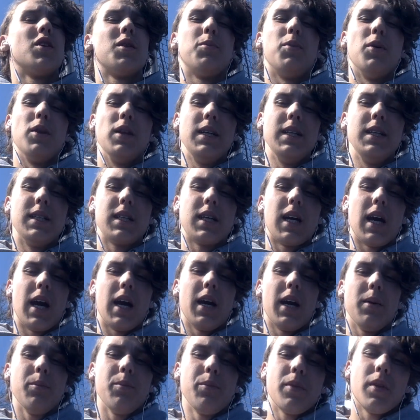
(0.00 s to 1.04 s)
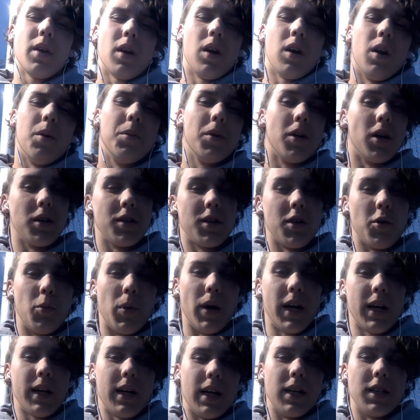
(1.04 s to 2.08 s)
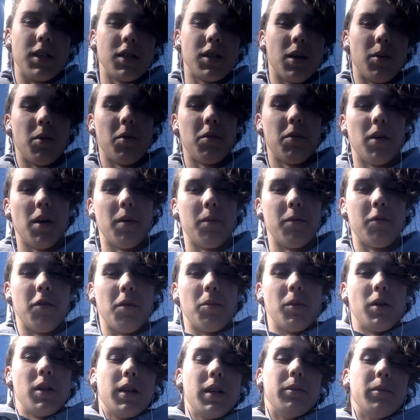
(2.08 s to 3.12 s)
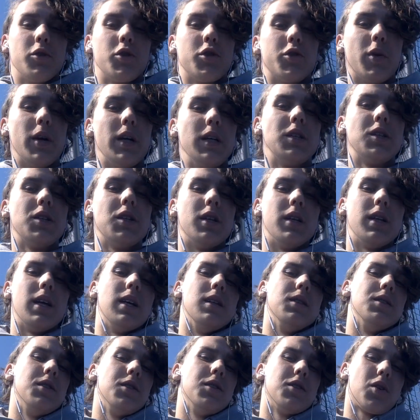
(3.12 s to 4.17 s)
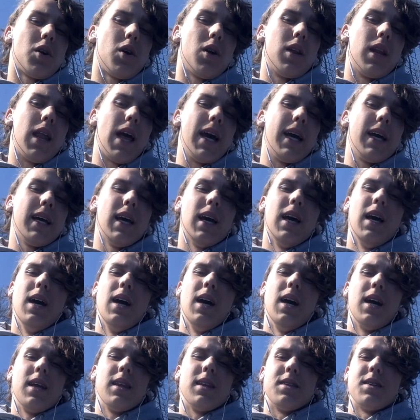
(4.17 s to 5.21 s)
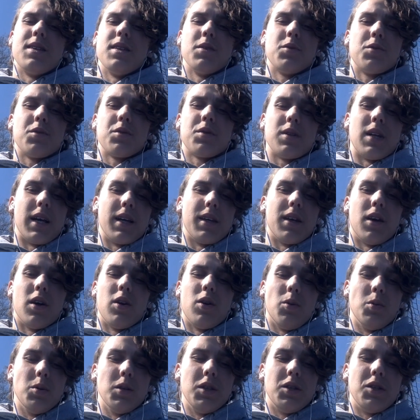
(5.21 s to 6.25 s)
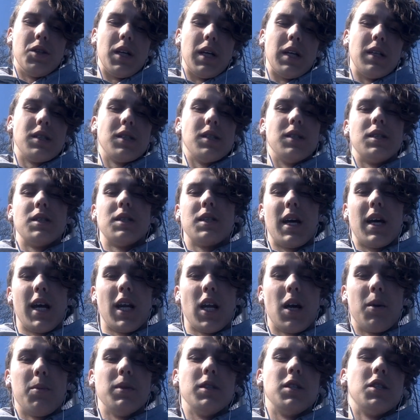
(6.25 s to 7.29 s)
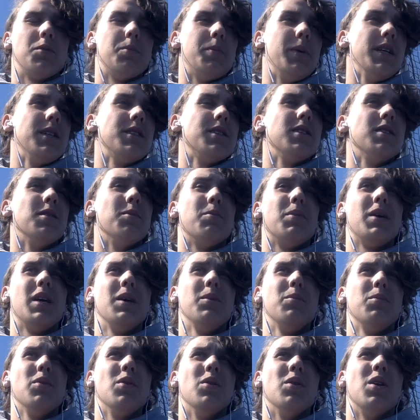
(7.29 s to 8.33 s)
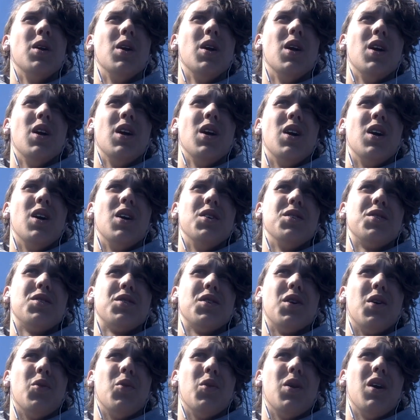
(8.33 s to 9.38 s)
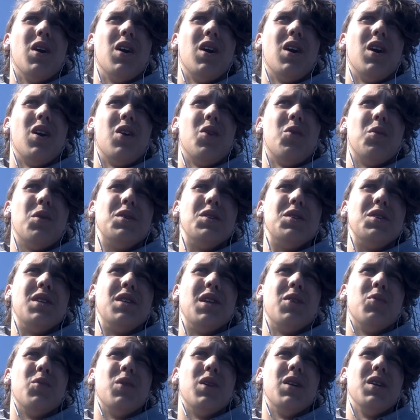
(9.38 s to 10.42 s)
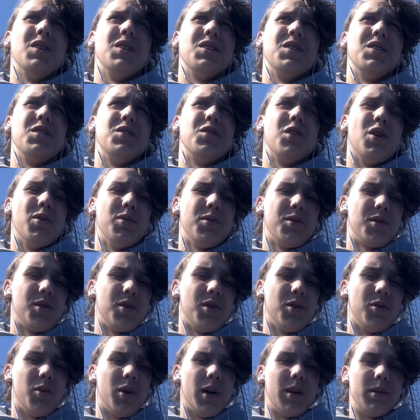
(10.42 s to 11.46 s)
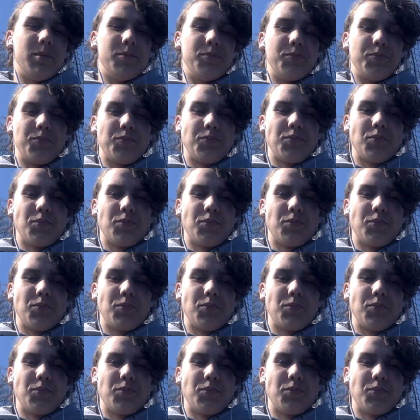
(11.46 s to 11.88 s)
the police came, because they recognized some of them from the demonstration, and she saw like that this was like their only chance to stand up and speak to the people. So what she did was she chose to